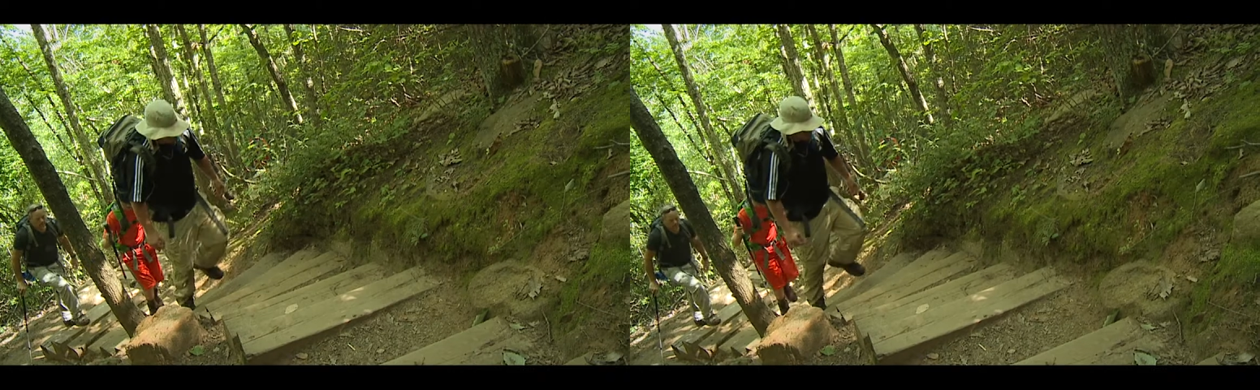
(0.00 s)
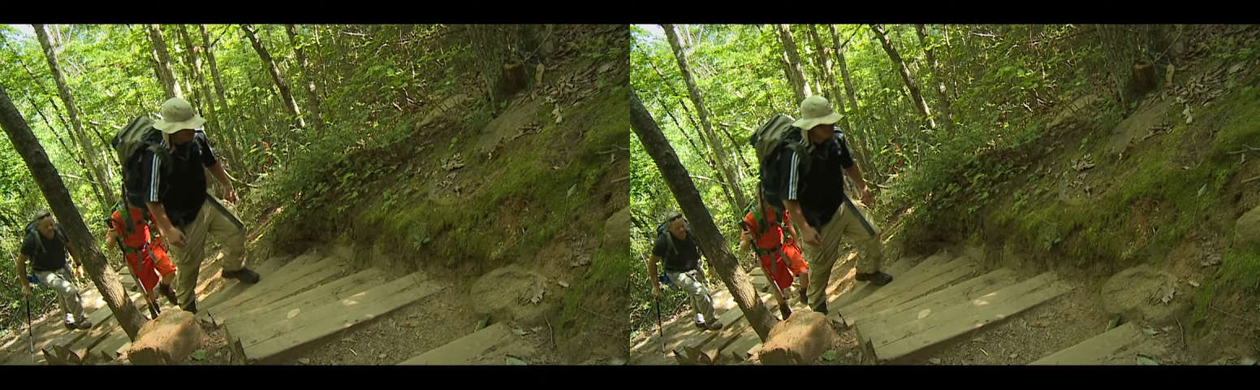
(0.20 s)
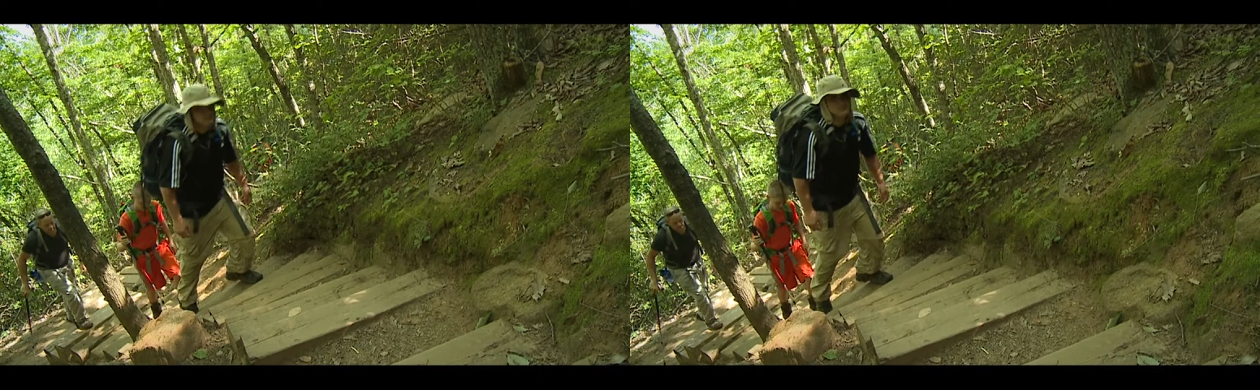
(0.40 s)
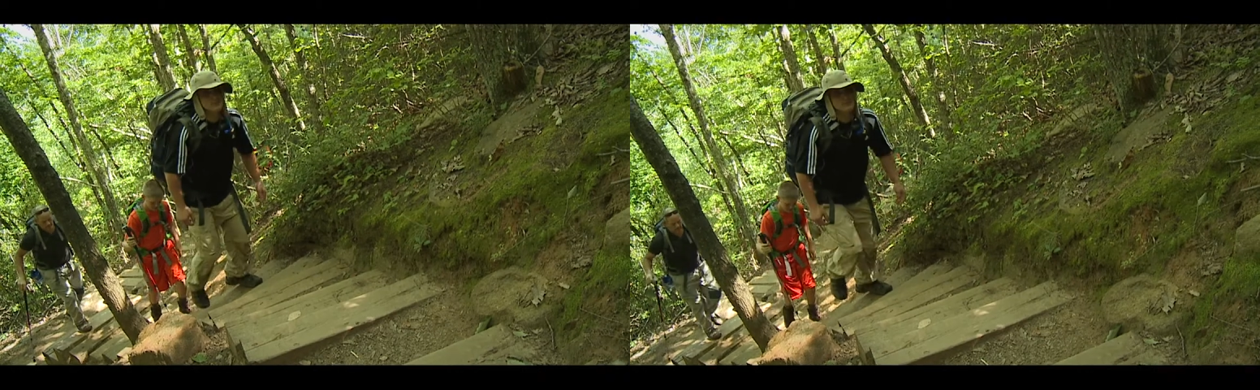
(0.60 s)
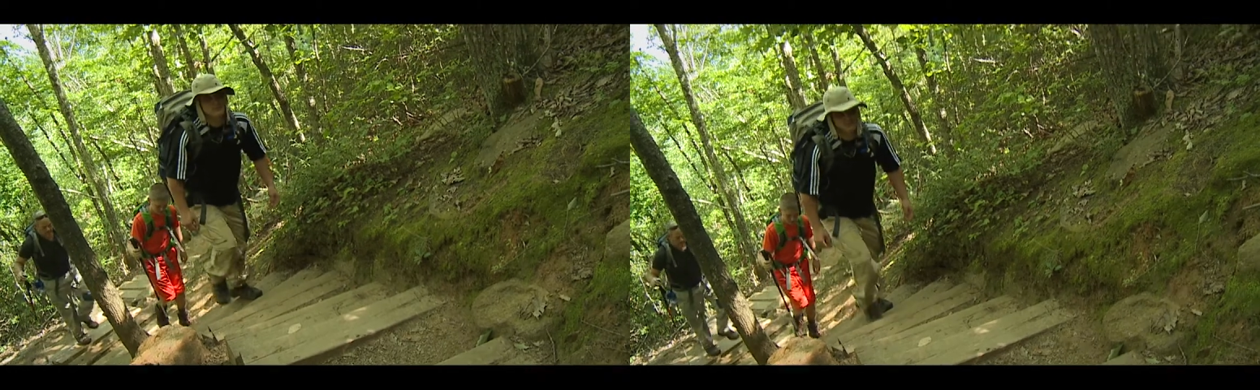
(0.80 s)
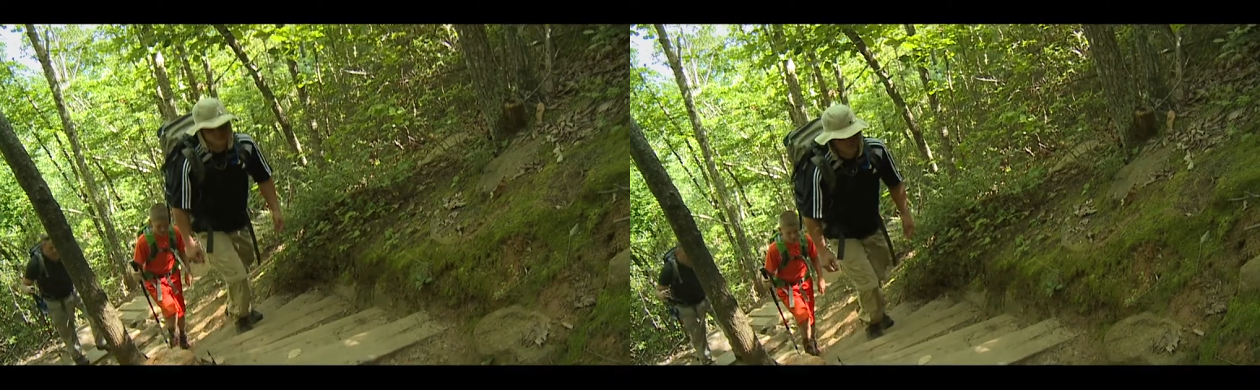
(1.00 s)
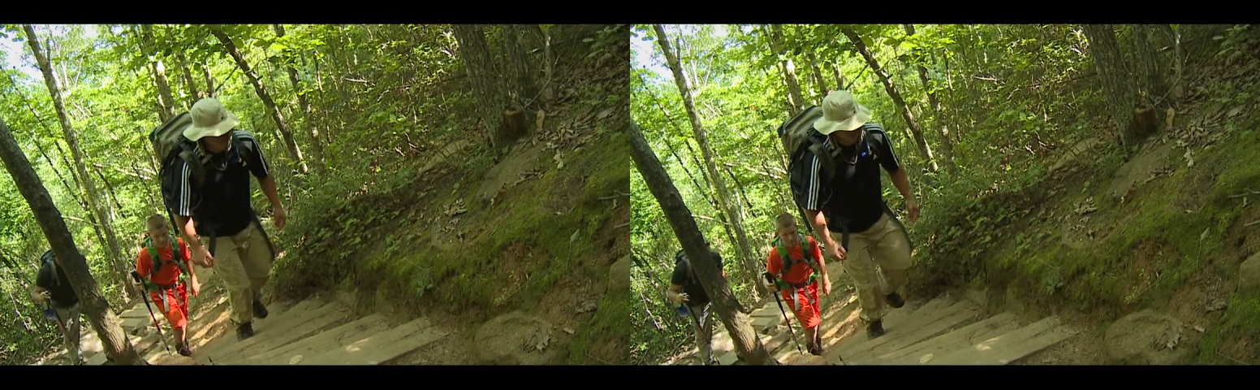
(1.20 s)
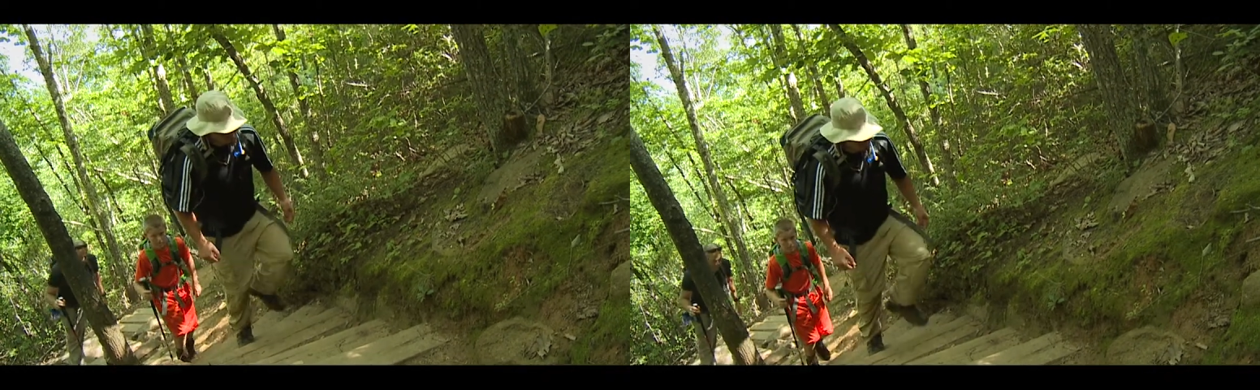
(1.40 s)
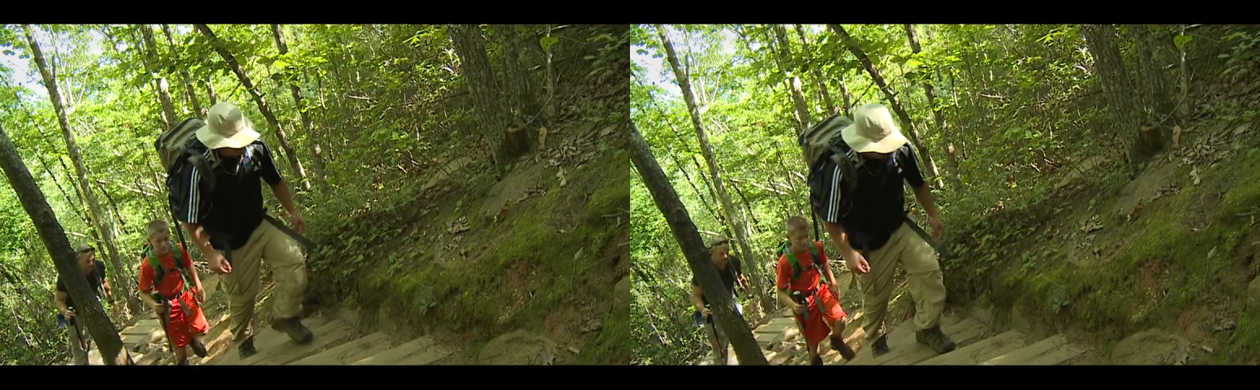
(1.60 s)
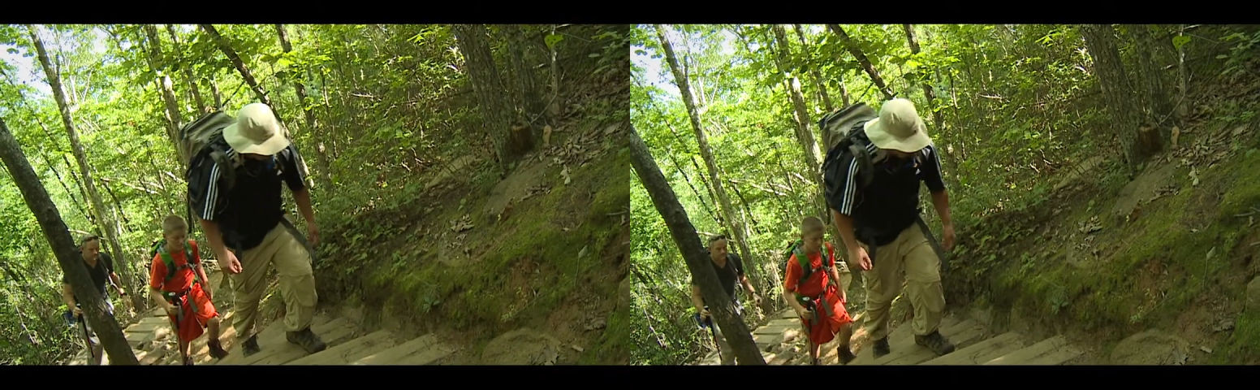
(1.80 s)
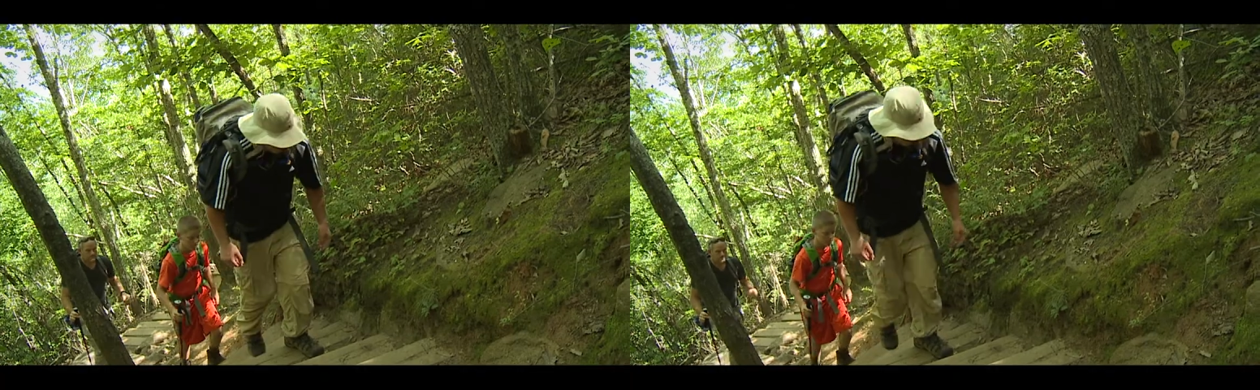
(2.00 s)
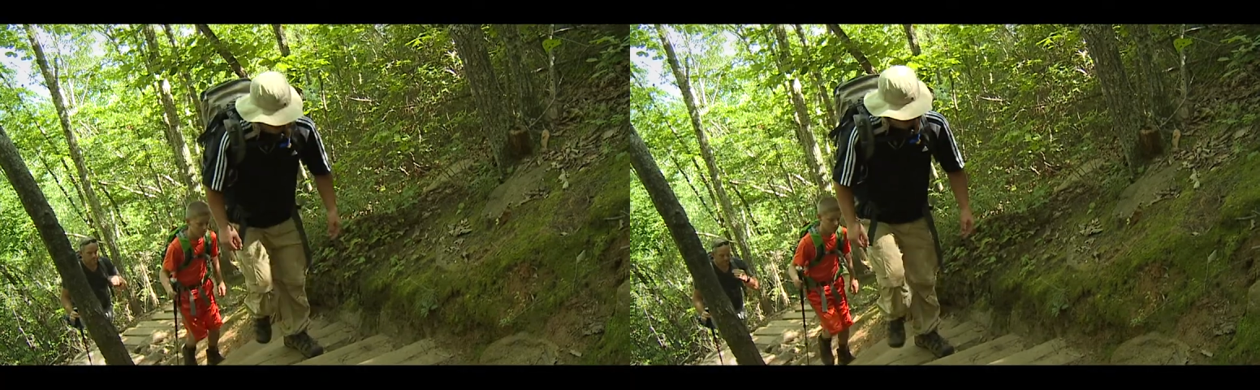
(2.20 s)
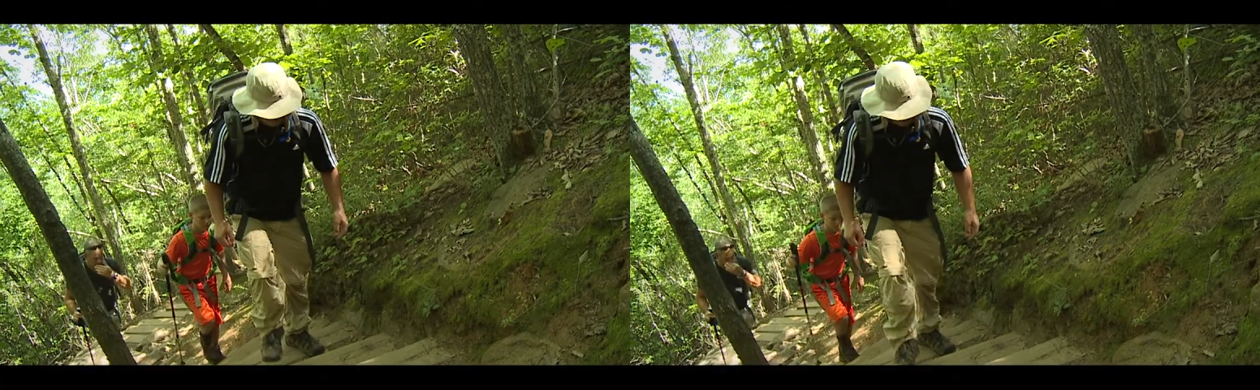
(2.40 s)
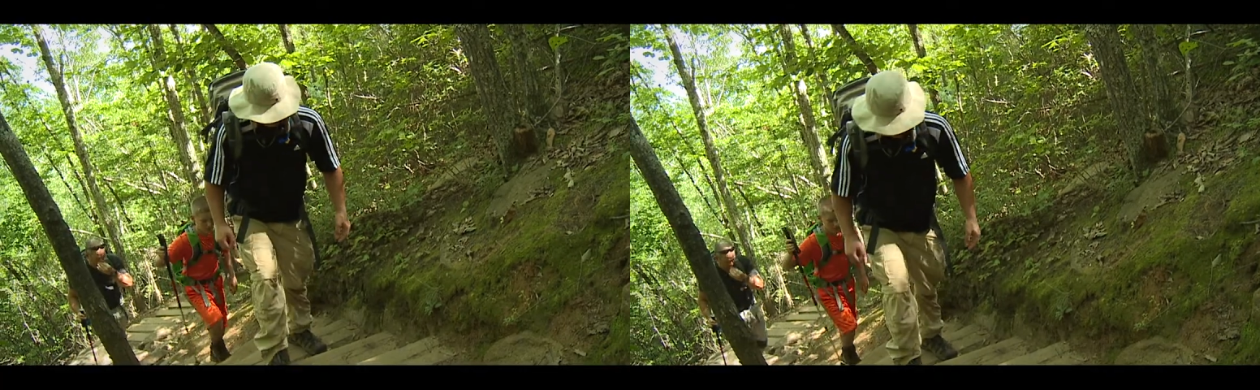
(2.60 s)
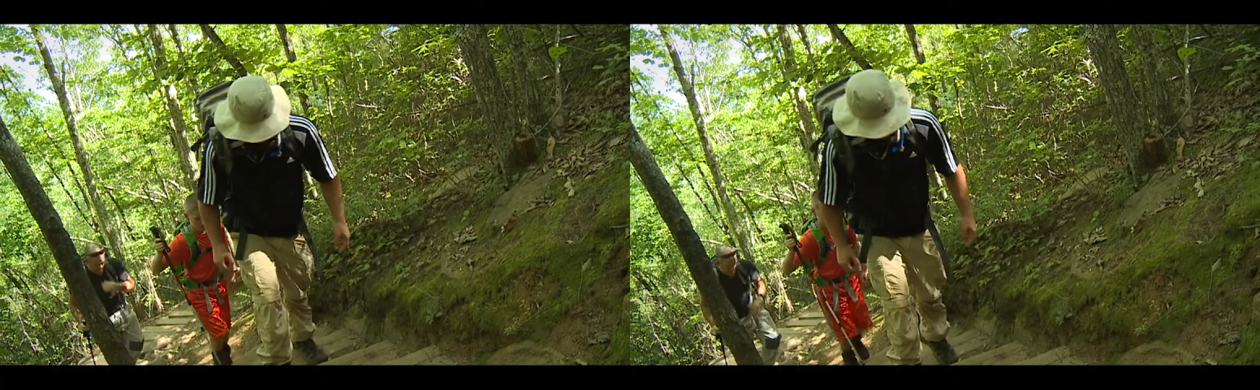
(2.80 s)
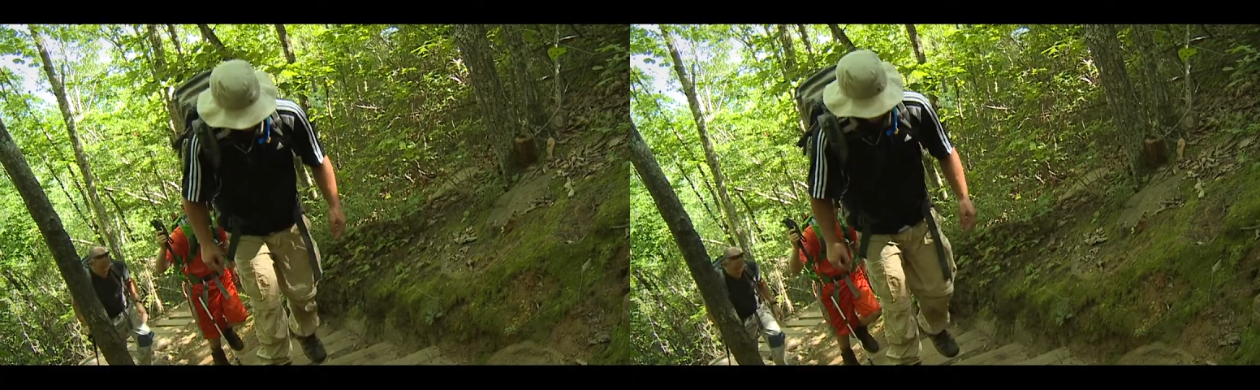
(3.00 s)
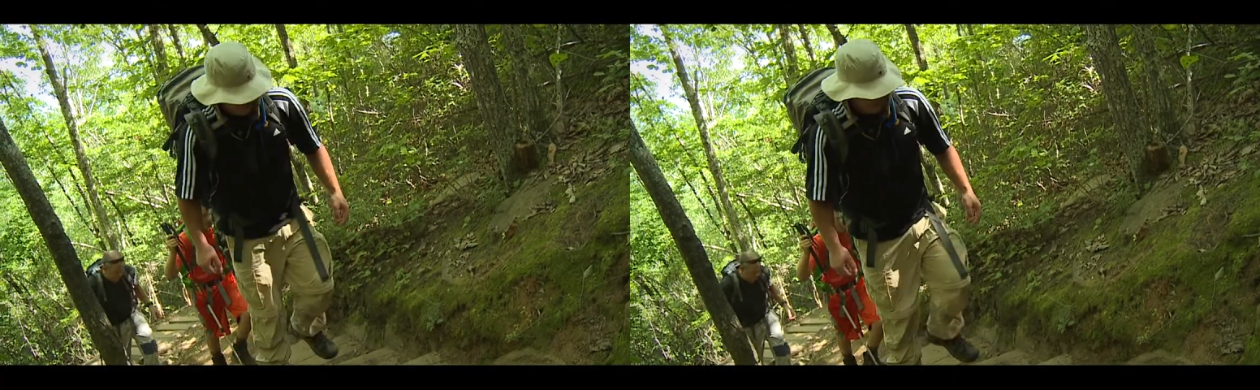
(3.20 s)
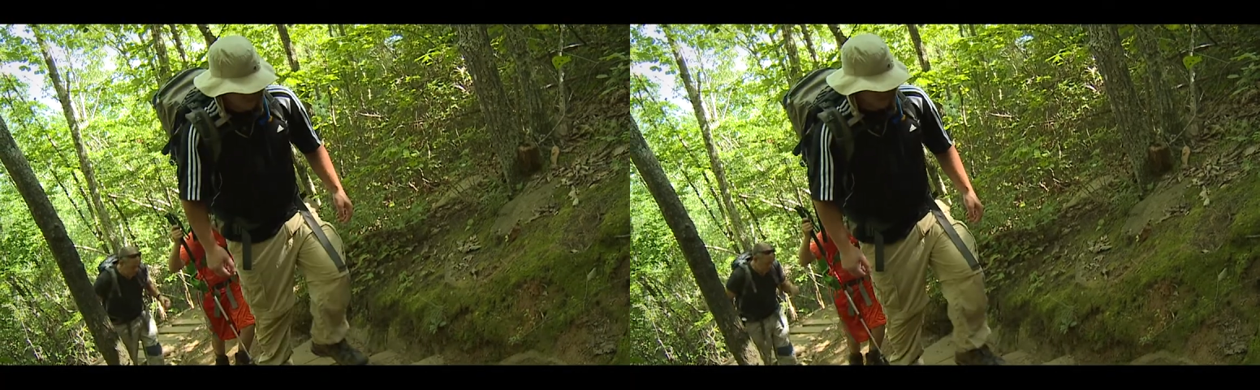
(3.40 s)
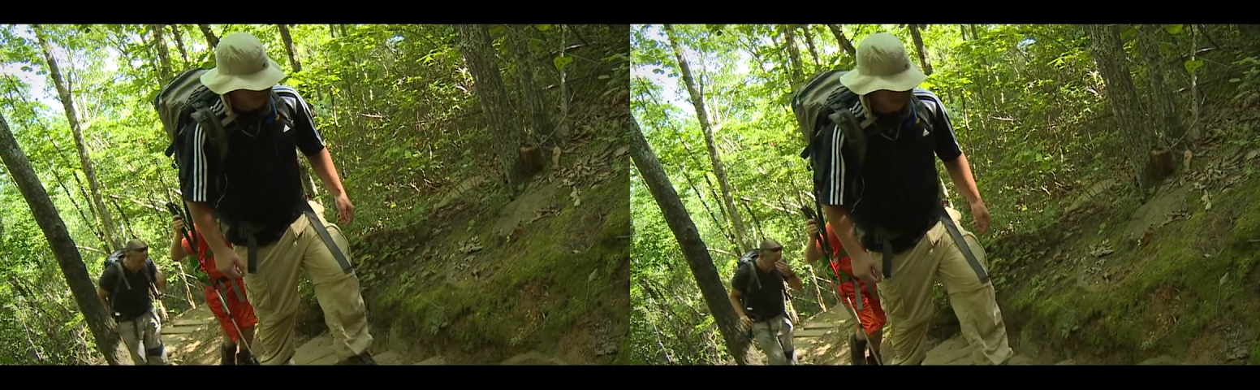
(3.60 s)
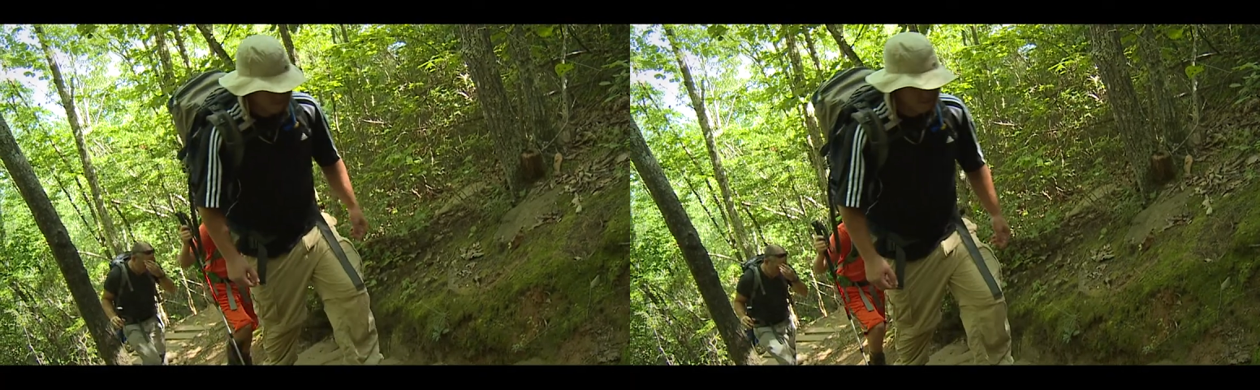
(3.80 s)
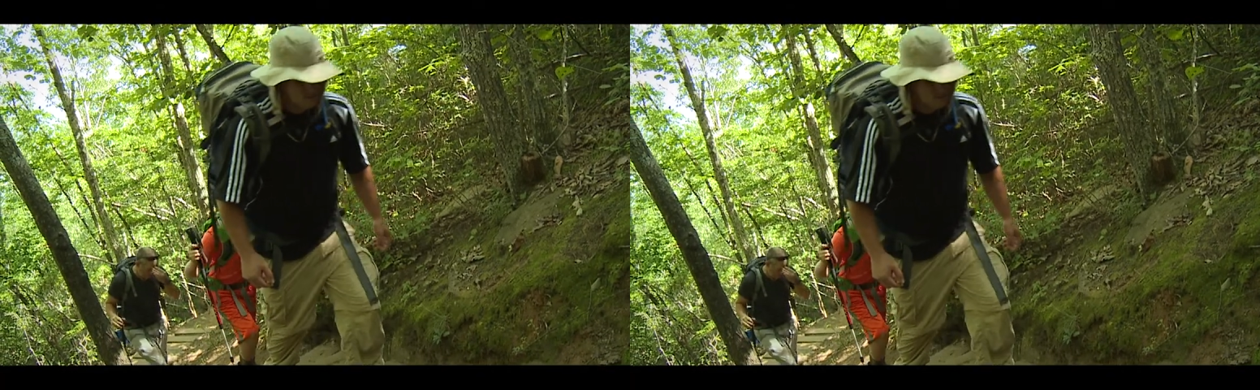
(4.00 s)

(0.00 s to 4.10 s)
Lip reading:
(no speaker visible)